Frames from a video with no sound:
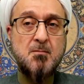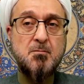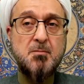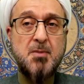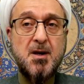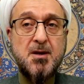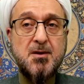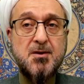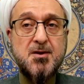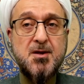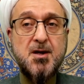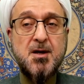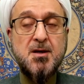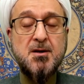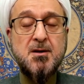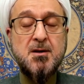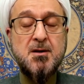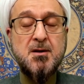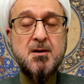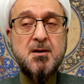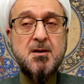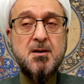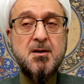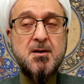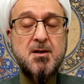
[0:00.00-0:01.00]
By
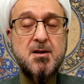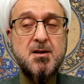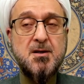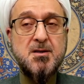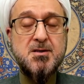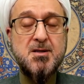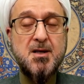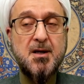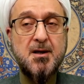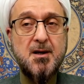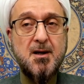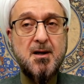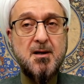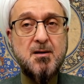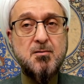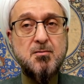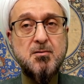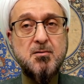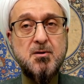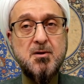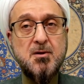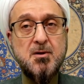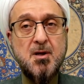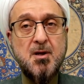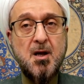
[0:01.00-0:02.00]
then he is
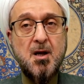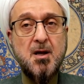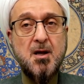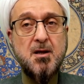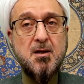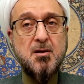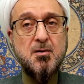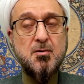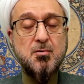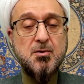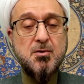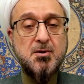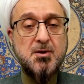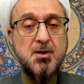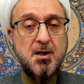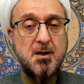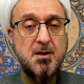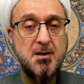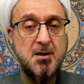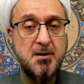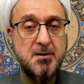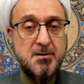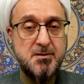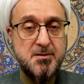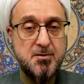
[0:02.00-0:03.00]
around 9 or 10
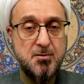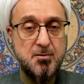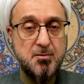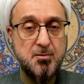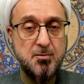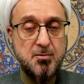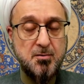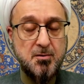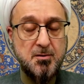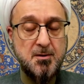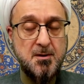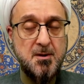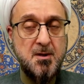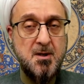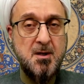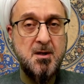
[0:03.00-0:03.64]
years old,